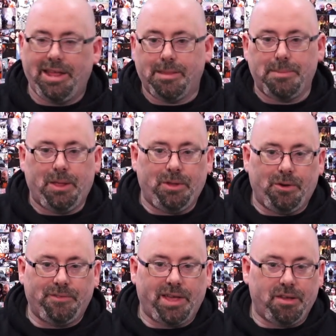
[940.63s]
hit the bell
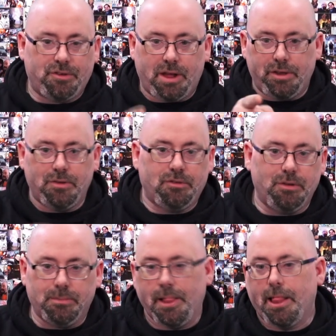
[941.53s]
notification on
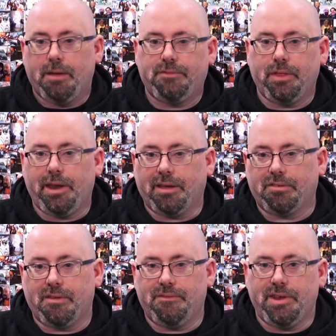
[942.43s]
YouTube for the
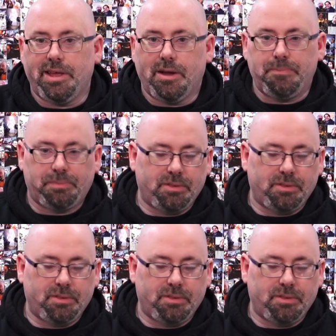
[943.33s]
next video.